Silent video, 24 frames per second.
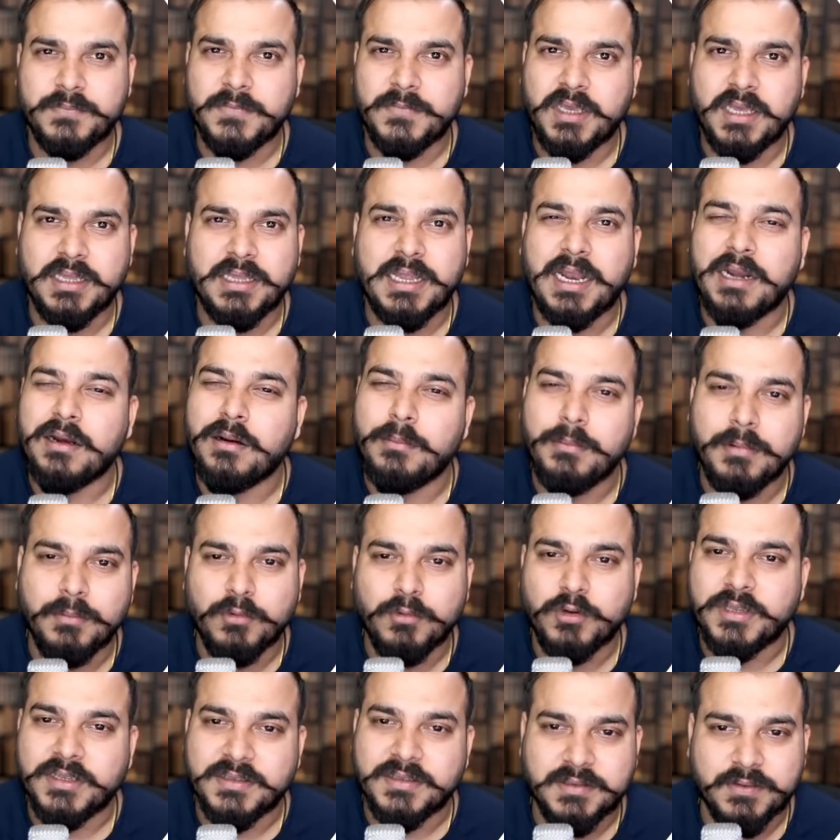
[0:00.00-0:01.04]
Okay, that will be
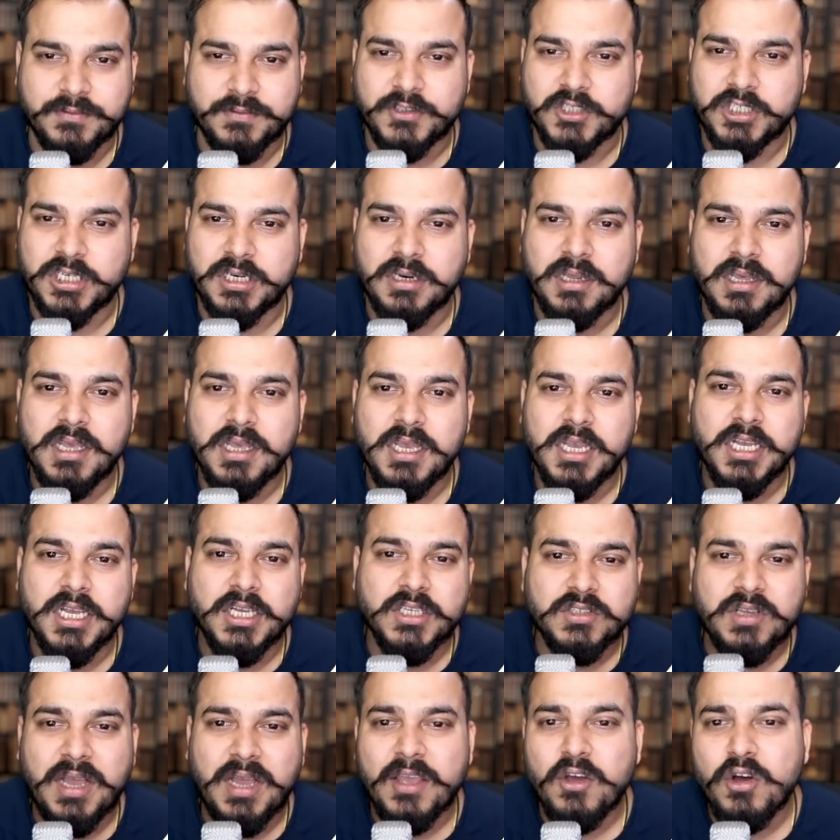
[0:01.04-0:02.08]
more than sufficient.
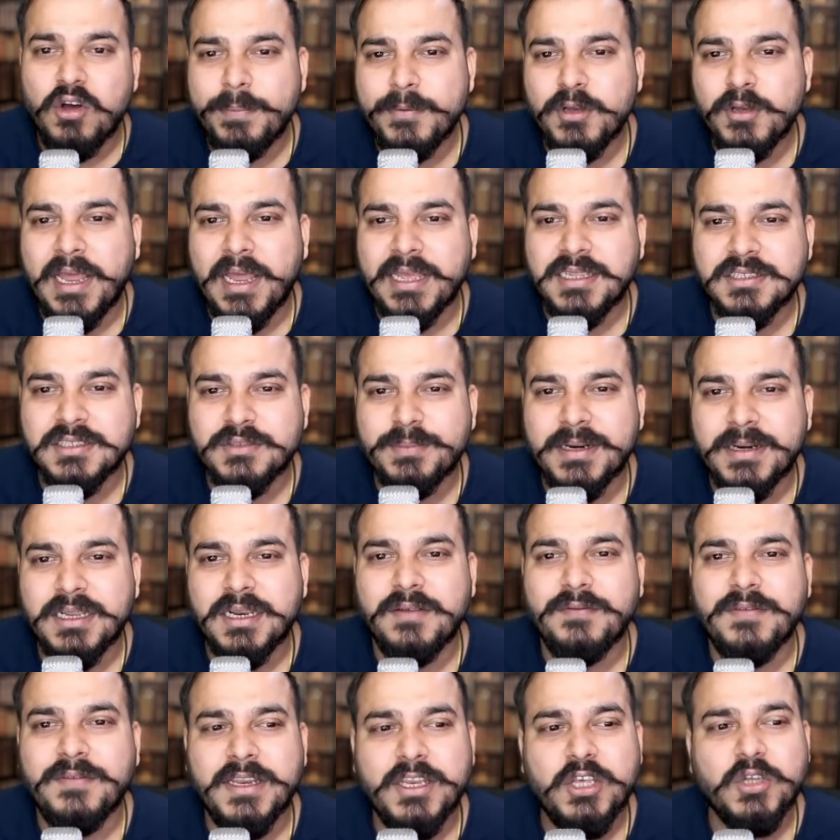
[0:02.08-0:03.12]
So I hope you like this
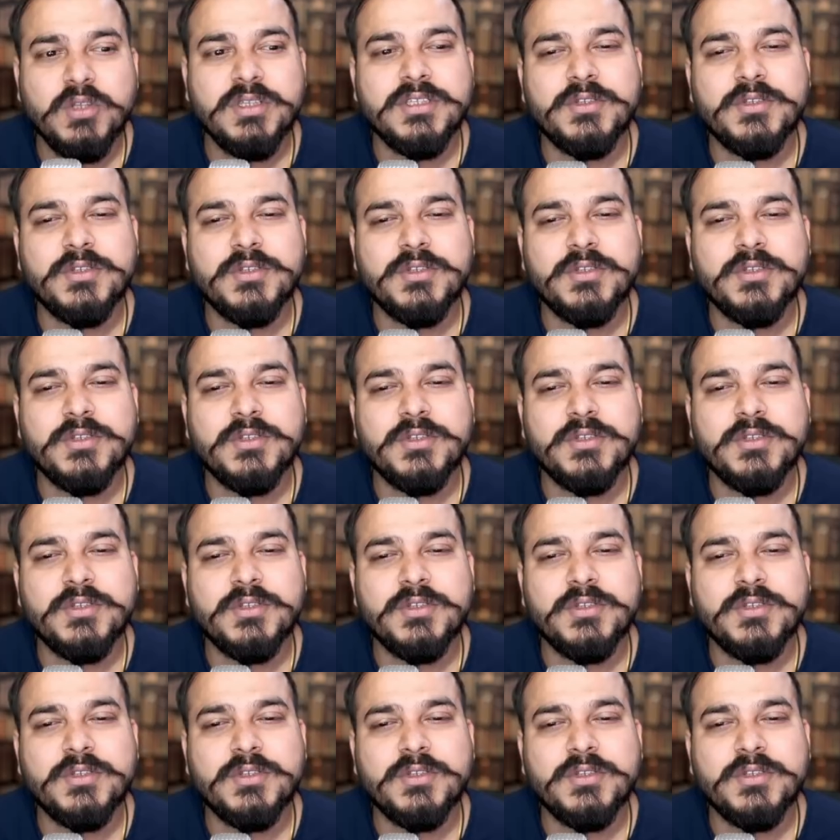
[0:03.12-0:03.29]
particular video.